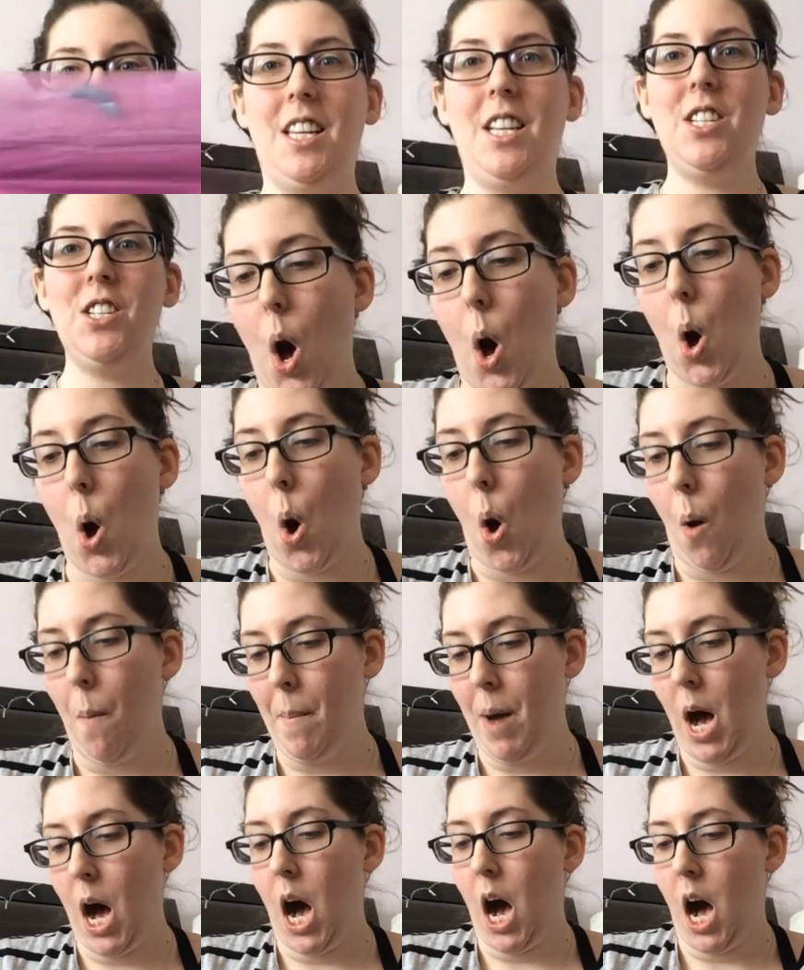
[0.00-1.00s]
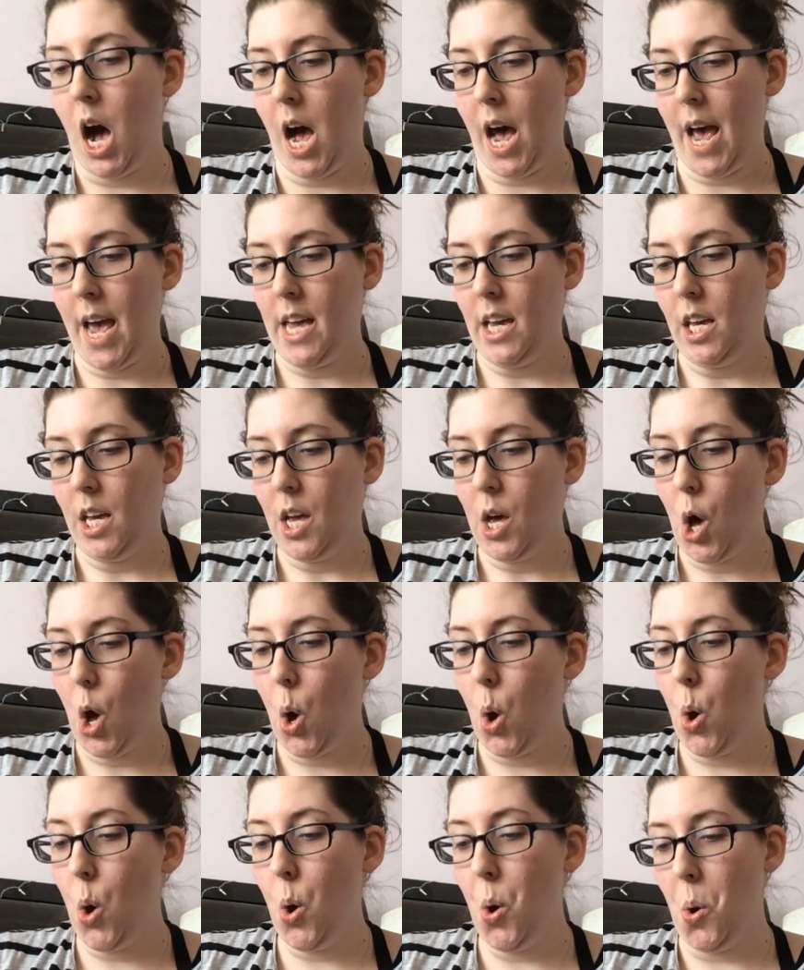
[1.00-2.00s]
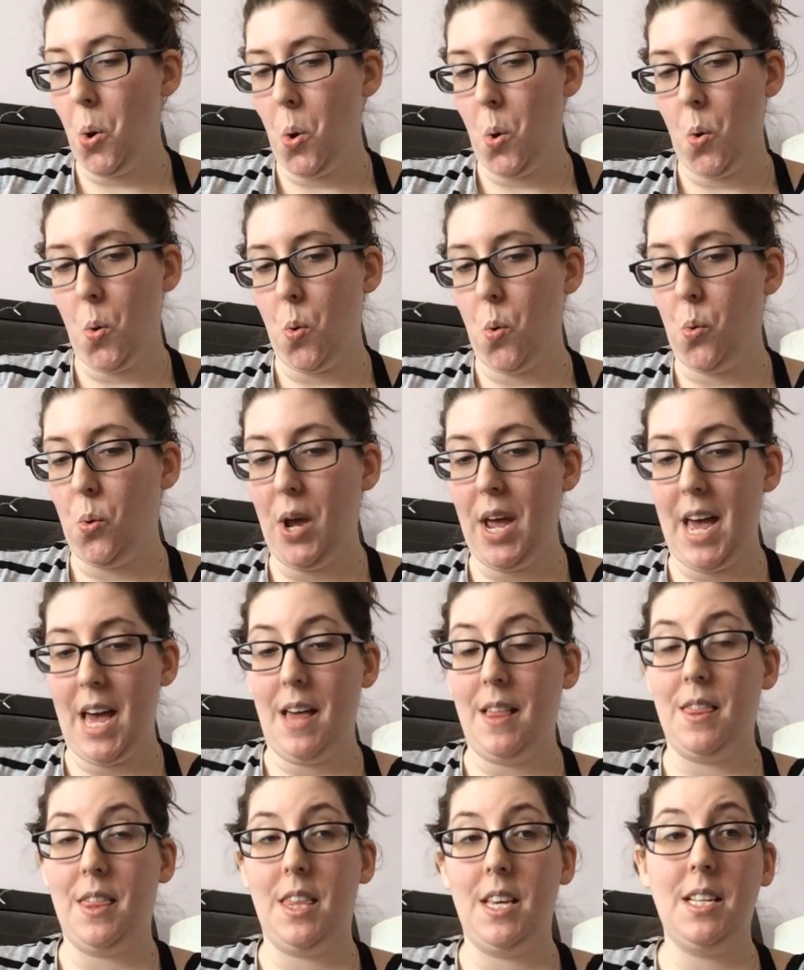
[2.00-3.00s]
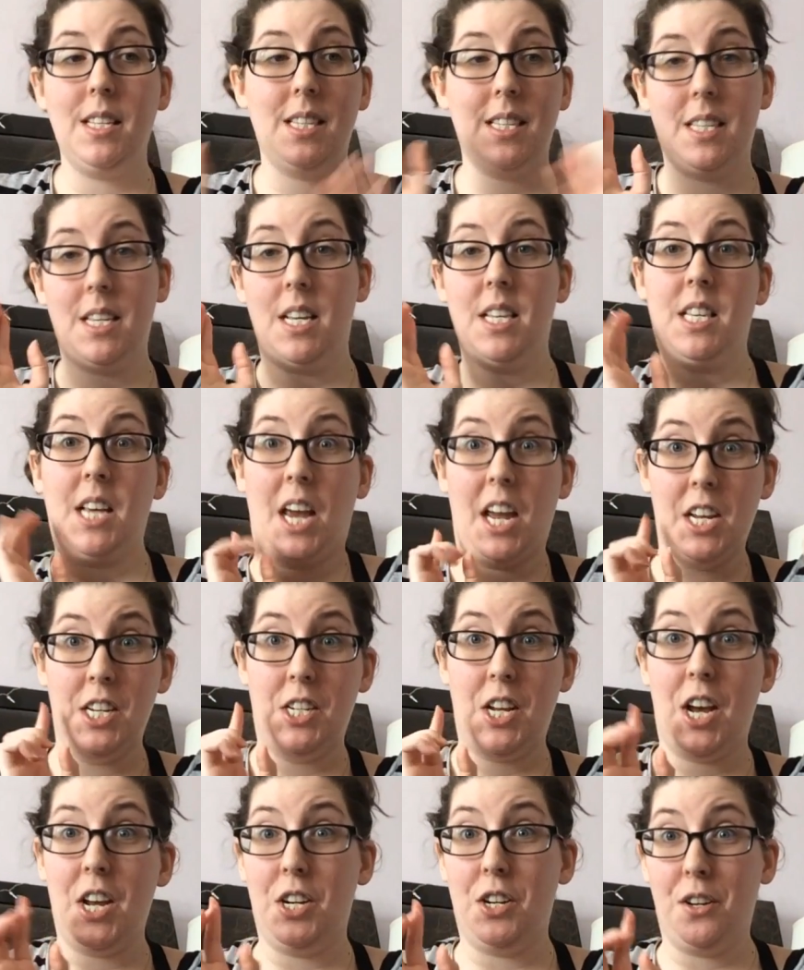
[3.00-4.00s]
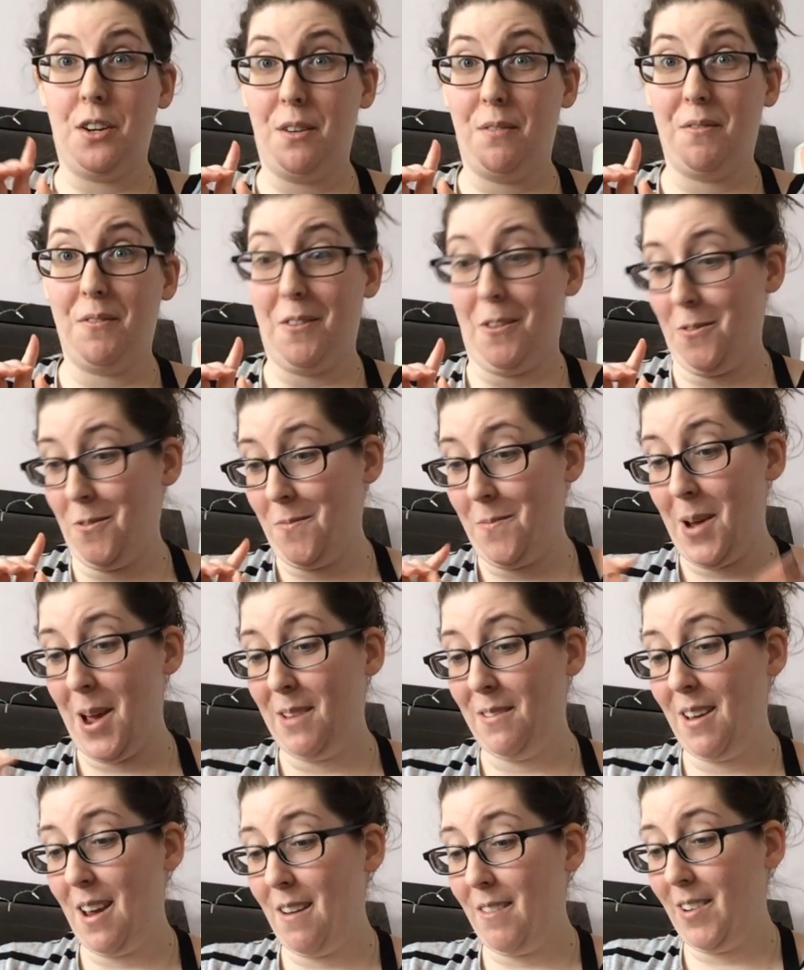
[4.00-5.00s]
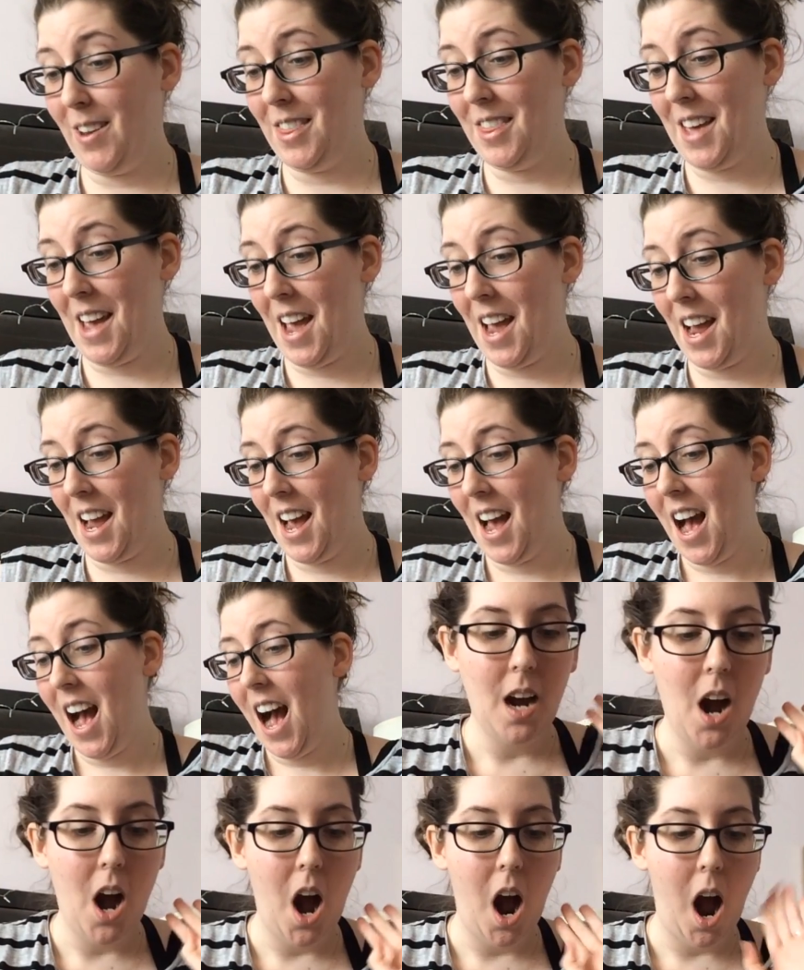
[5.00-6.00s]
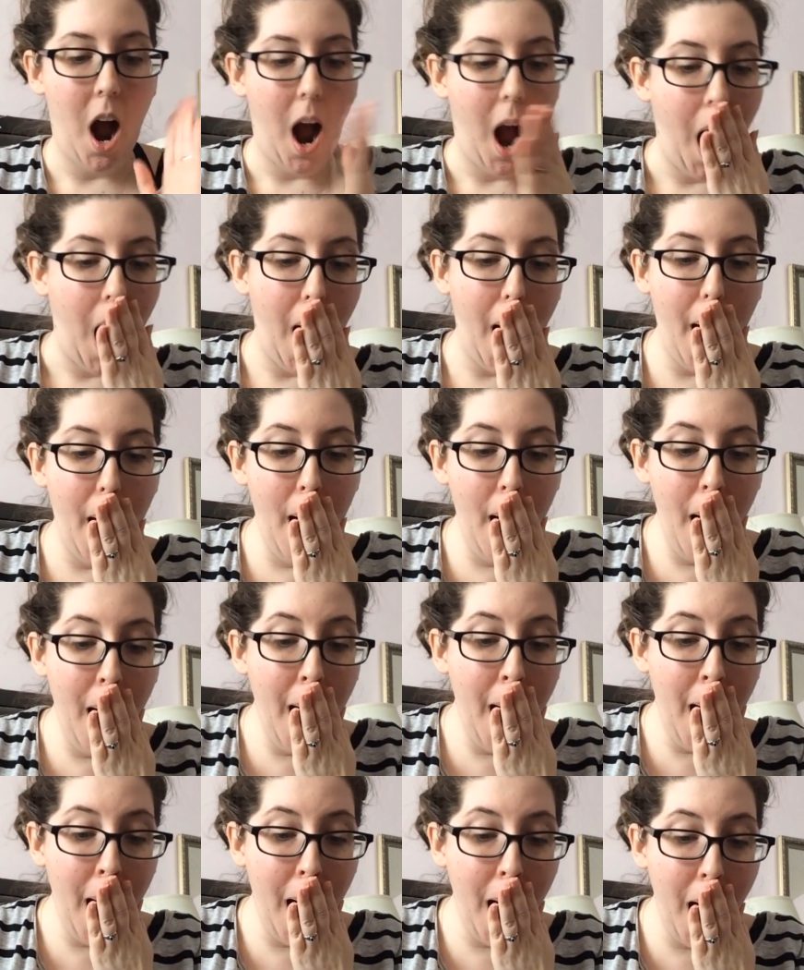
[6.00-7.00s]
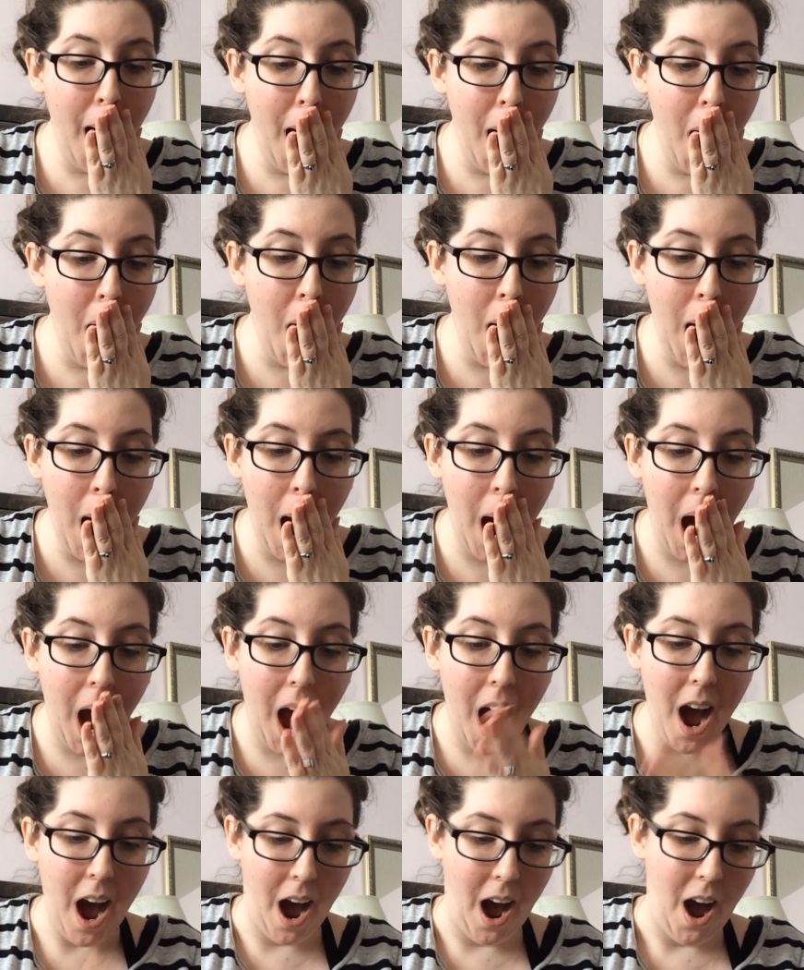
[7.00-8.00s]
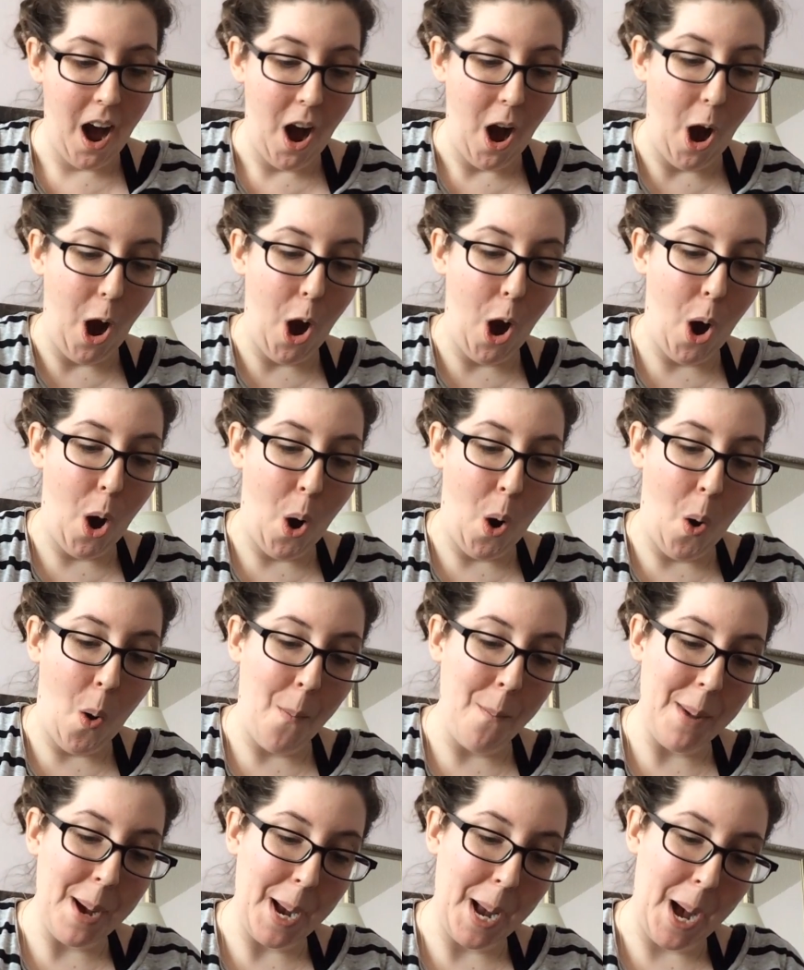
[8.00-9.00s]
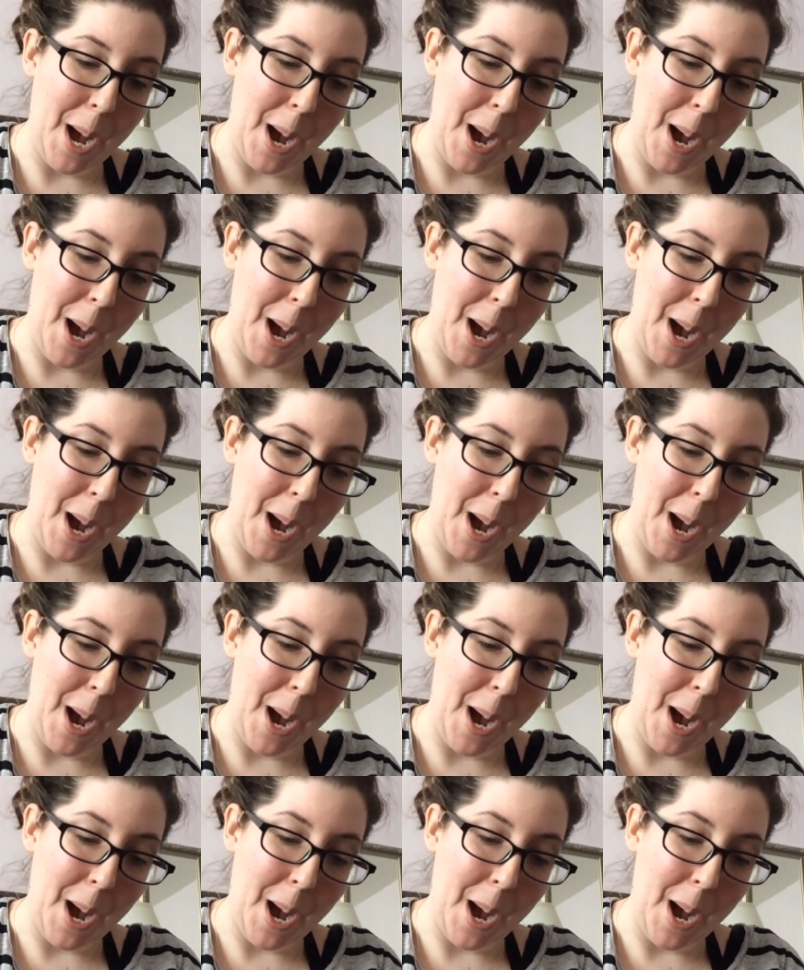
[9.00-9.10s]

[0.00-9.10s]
Oh my. Oh, wait. This is a contender for my favorite thing. Oh! Oh my